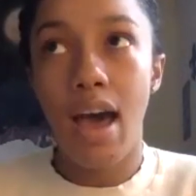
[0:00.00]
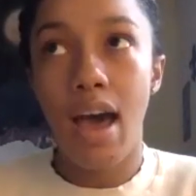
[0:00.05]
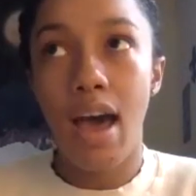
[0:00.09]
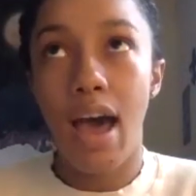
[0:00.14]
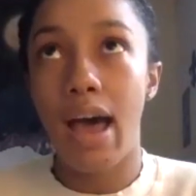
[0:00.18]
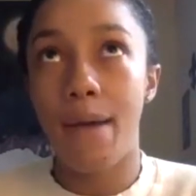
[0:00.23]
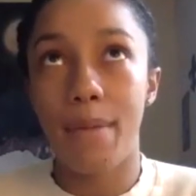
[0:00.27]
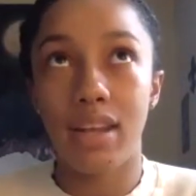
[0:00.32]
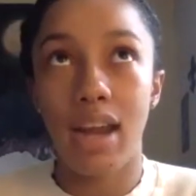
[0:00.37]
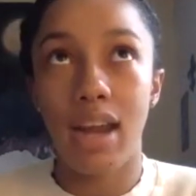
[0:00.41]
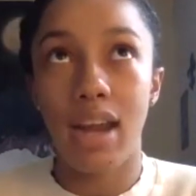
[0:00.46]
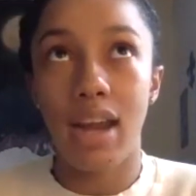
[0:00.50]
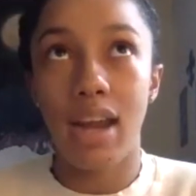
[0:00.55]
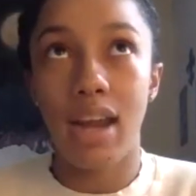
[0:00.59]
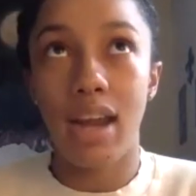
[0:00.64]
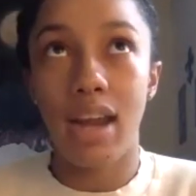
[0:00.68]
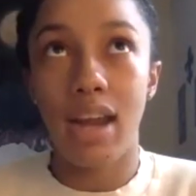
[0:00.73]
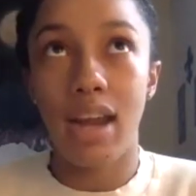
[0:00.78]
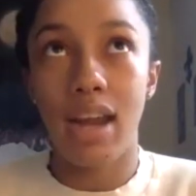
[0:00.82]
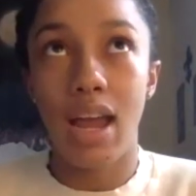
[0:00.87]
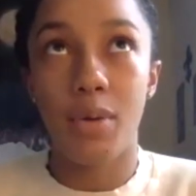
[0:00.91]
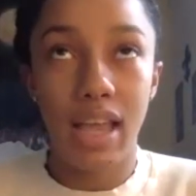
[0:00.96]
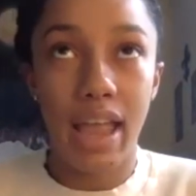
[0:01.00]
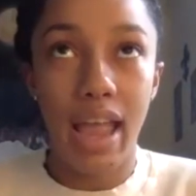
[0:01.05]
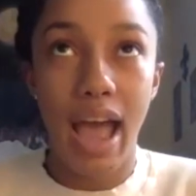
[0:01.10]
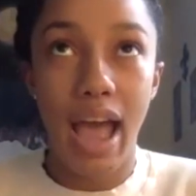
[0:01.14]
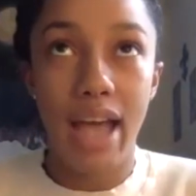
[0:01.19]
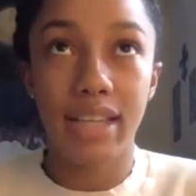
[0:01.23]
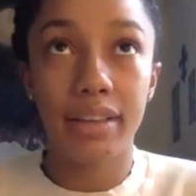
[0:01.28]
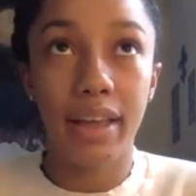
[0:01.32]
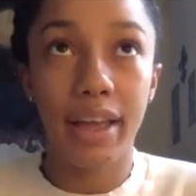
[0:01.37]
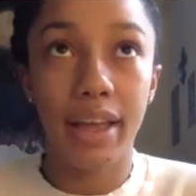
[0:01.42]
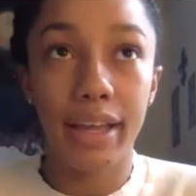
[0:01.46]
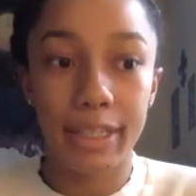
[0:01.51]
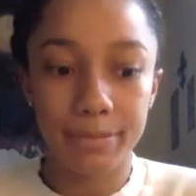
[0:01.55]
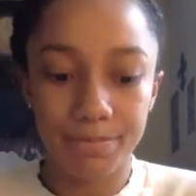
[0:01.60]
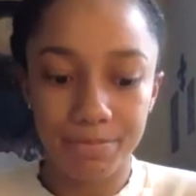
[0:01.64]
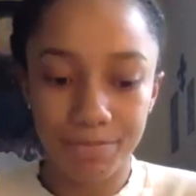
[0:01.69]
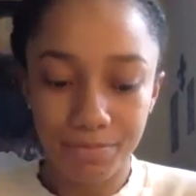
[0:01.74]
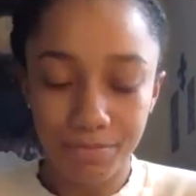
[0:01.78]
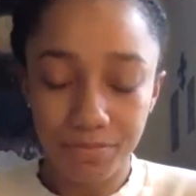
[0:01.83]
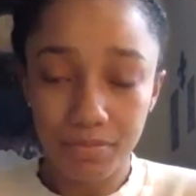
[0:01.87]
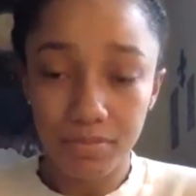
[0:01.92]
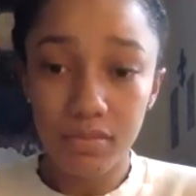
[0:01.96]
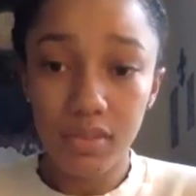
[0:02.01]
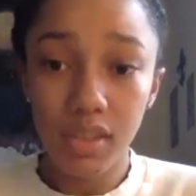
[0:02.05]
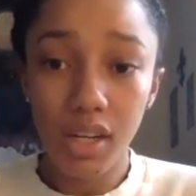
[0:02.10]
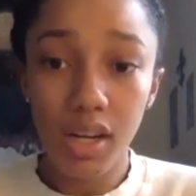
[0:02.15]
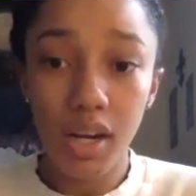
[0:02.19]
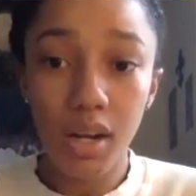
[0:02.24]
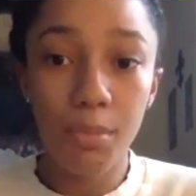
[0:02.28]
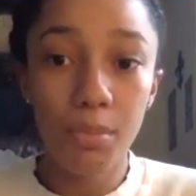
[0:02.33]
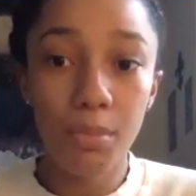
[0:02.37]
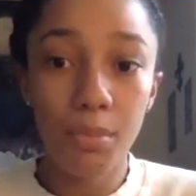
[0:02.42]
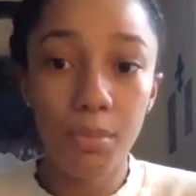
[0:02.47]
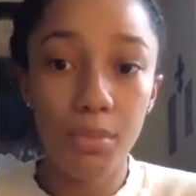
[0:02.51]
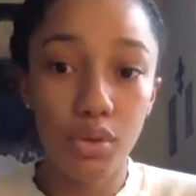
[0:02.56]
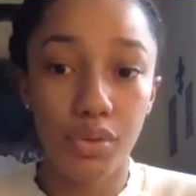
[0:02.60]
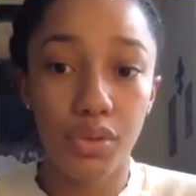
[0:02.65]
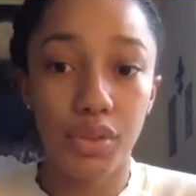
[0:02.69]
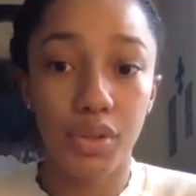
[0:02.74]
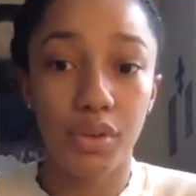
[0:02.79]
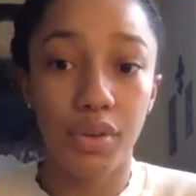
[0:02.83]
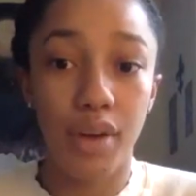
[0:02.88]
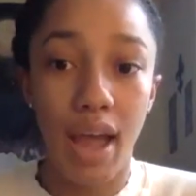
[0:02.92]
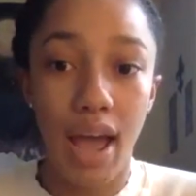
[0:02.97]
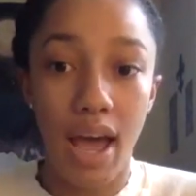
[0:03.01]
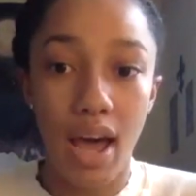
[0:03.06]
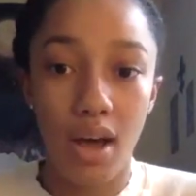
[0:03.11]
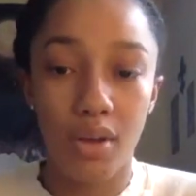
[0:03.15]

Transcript: And then I would say as I like moved